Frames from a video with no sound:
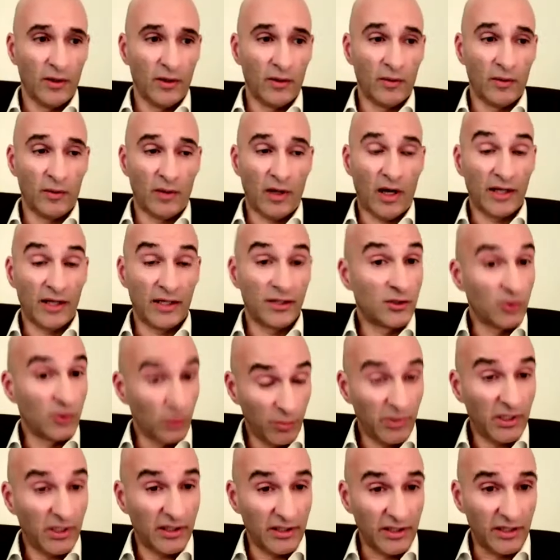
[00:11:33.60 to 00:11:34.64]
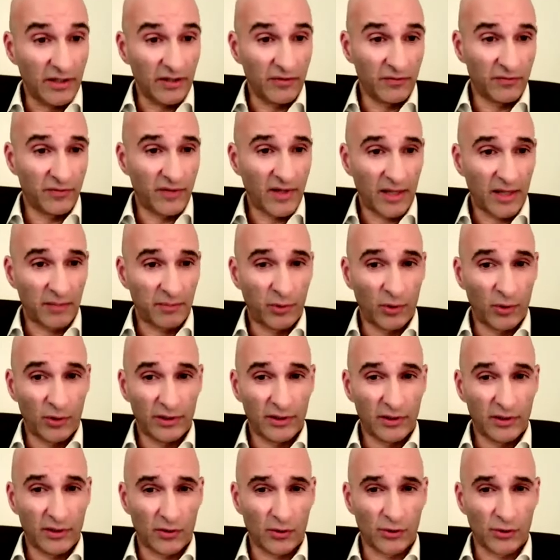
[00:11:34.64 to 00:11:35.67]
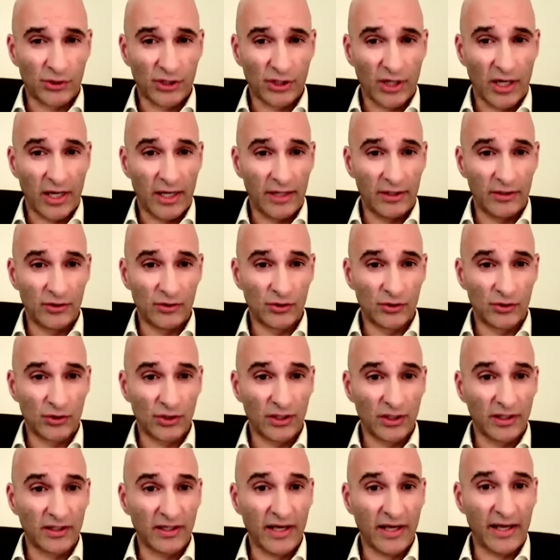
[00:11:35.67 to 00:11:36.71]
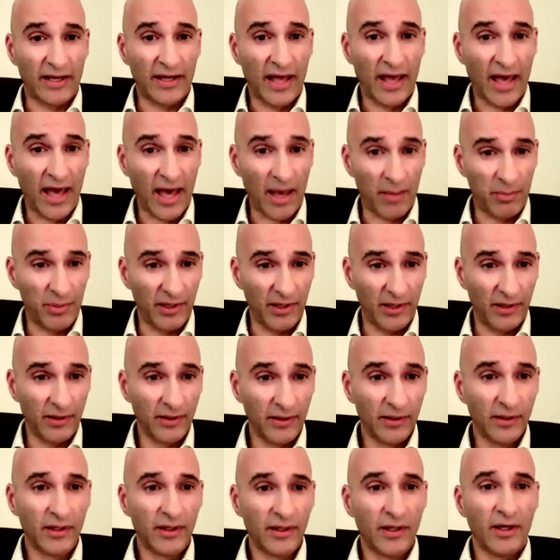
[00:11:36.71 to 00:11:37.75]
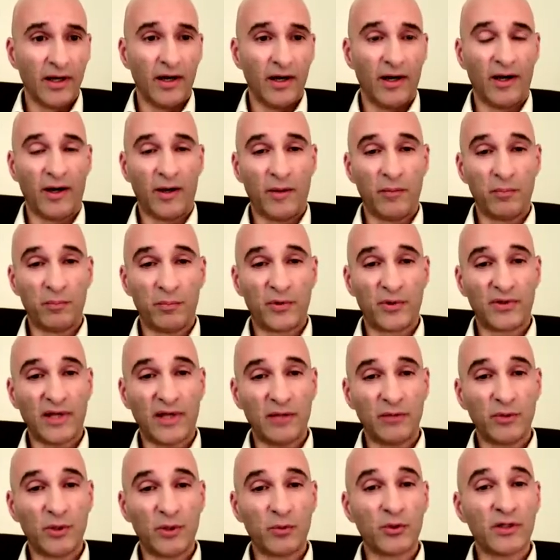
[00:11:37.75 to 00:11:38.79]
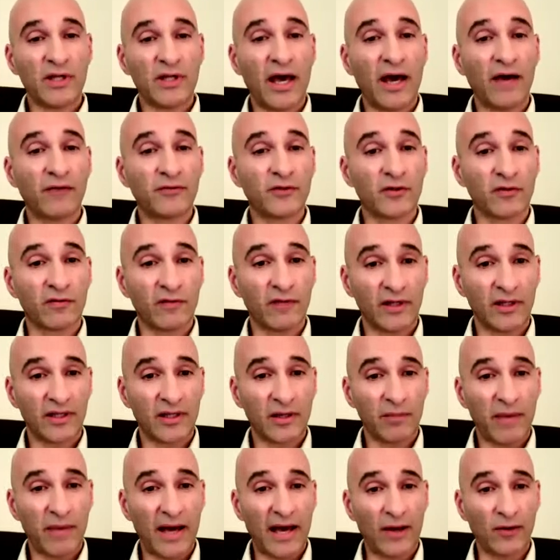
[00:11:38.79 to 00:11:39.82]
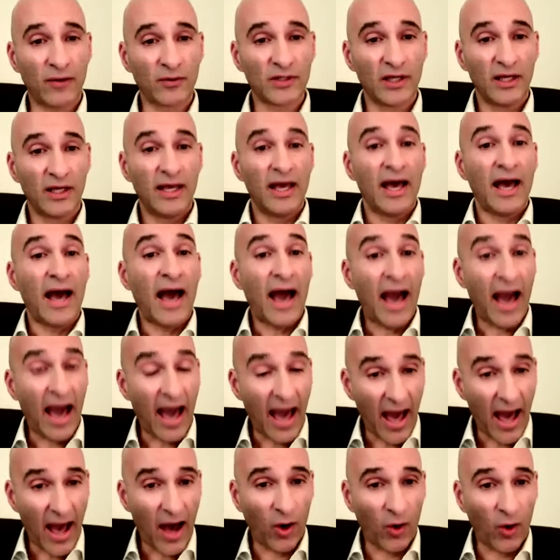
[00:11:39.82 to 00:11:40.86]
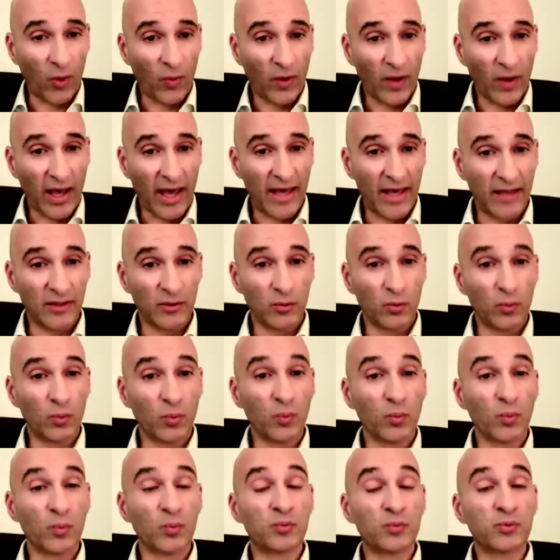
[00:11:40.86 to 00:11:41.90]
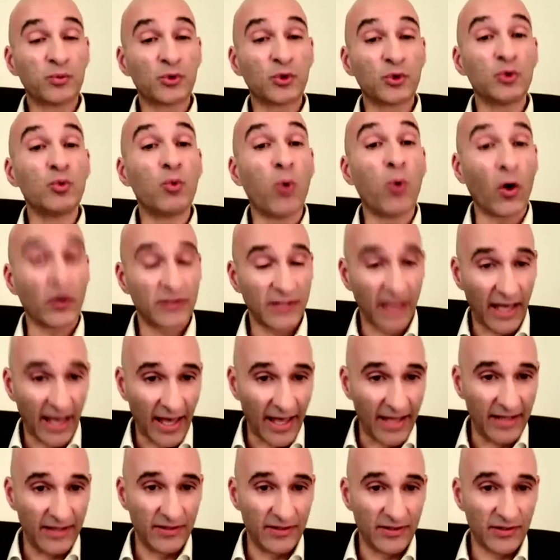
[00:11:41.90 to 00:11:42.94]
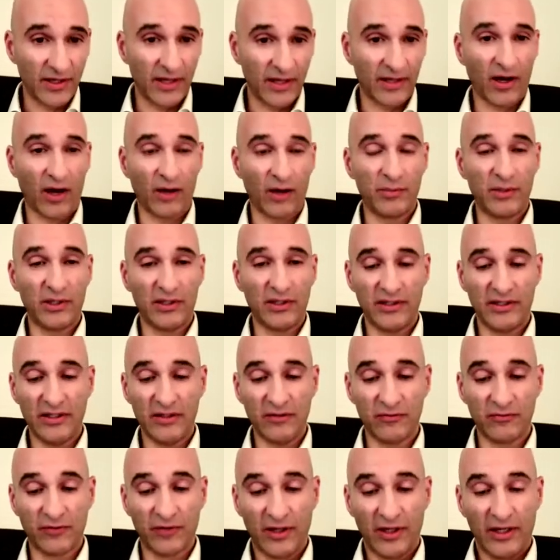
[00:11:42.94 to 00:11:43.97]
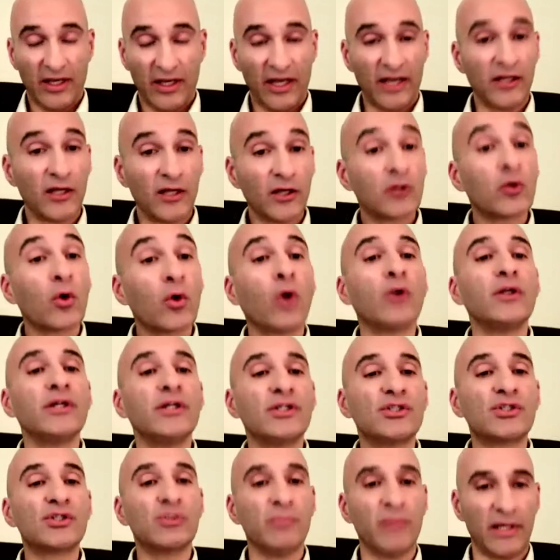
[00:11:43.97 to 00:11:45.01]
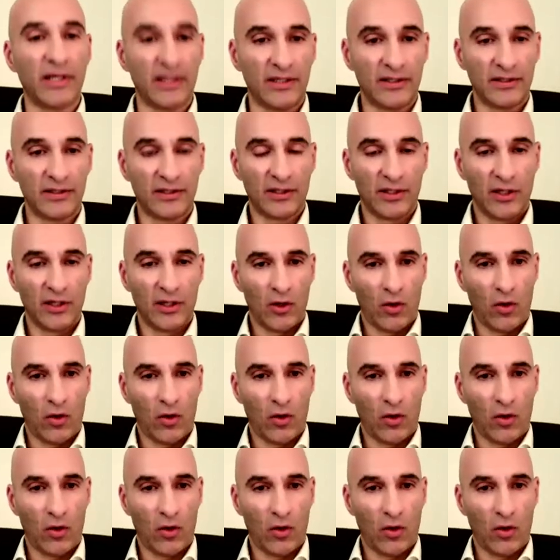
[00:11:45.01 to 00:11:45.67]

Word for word: uh, I do believe that political change can happen, um, but then we would have to think about how and to what end. And I believe an acknowledgement